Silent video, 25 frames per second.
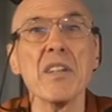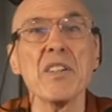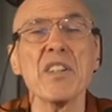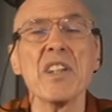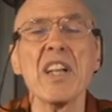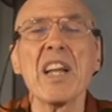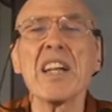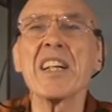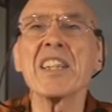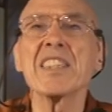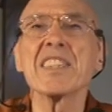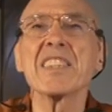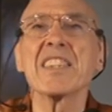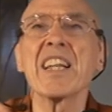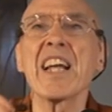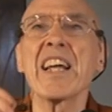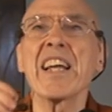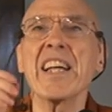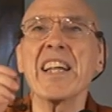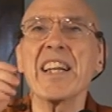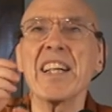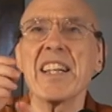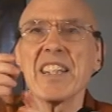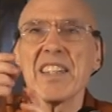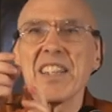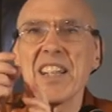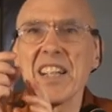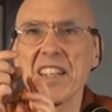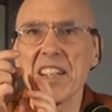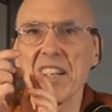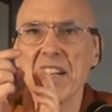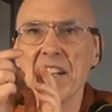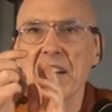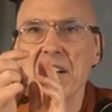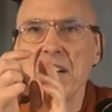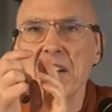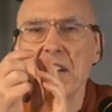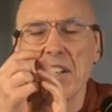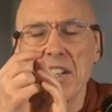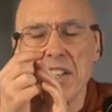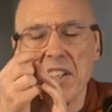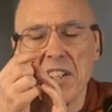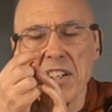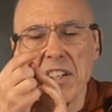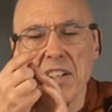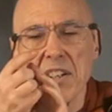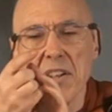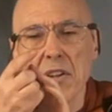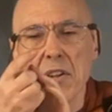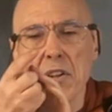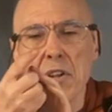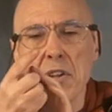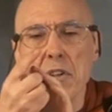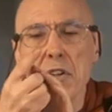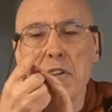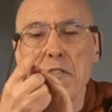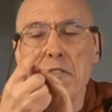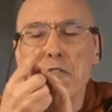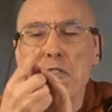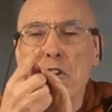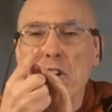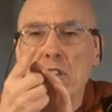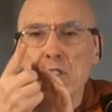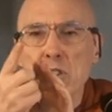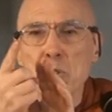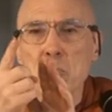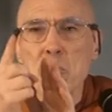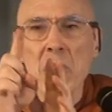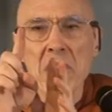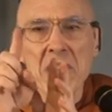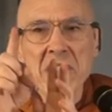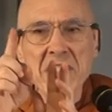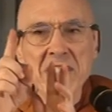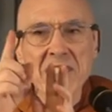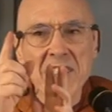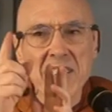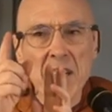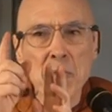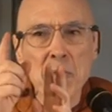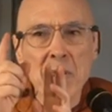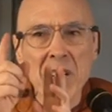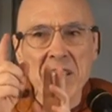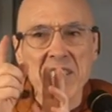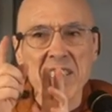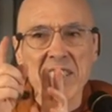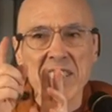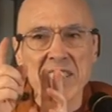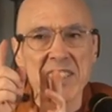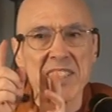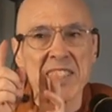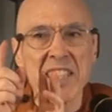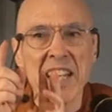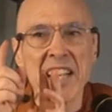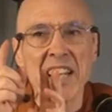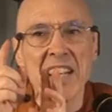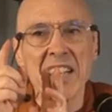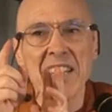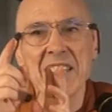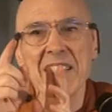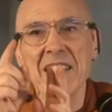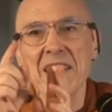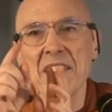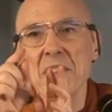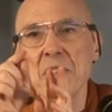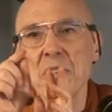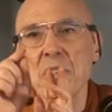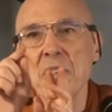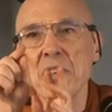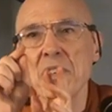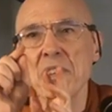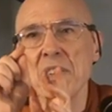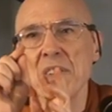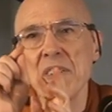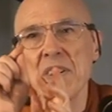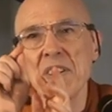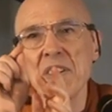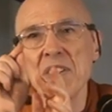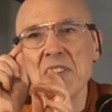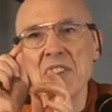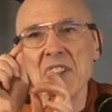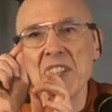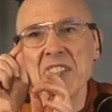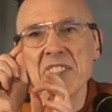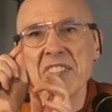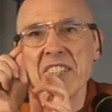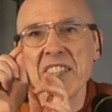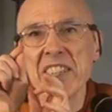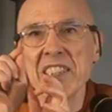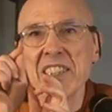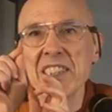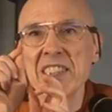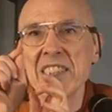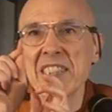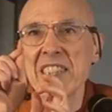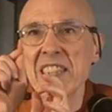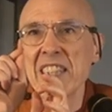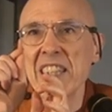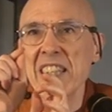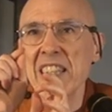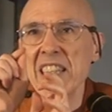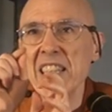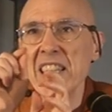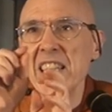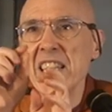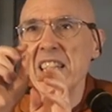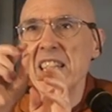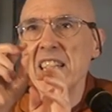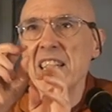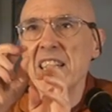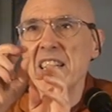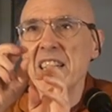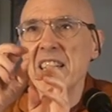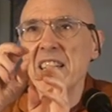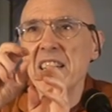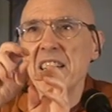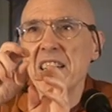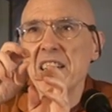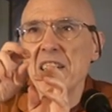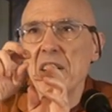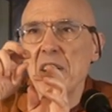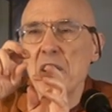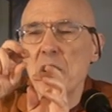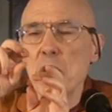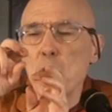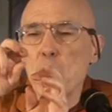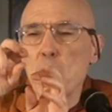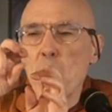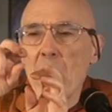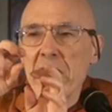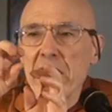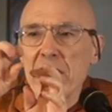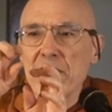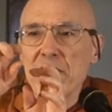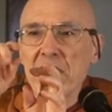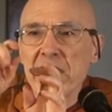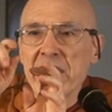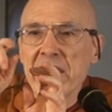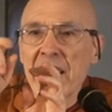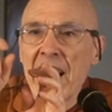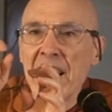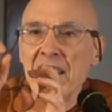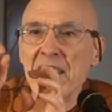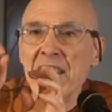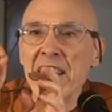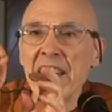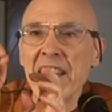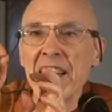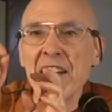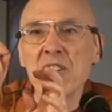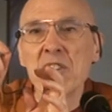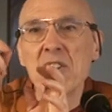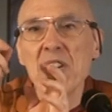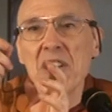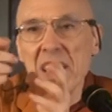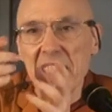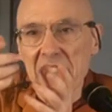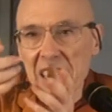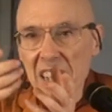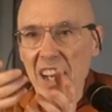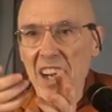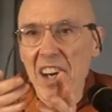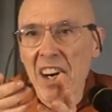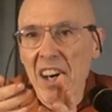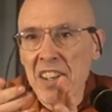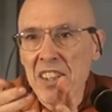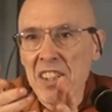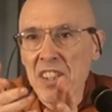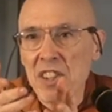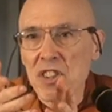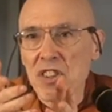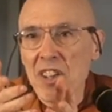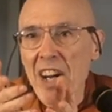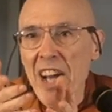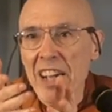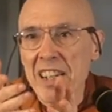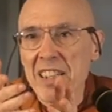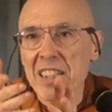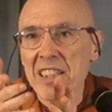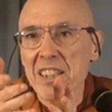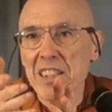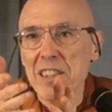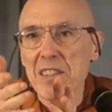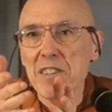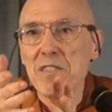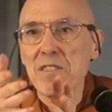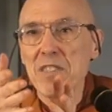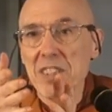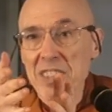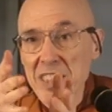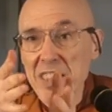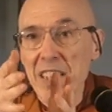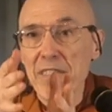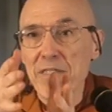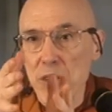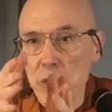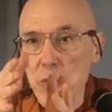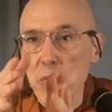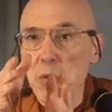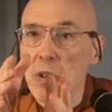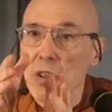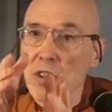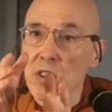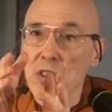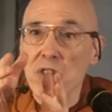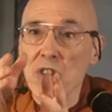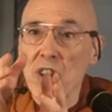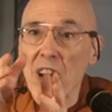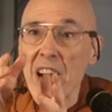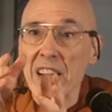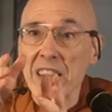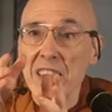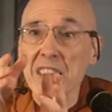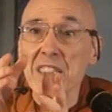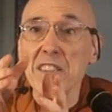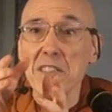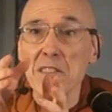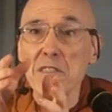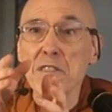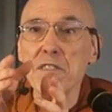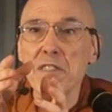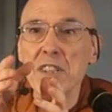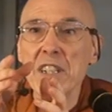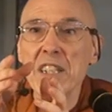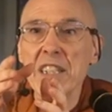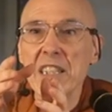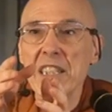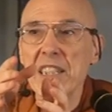let us say that the first one is somewhat distinct. This is the way of attending to the unattractive as if it were attractive.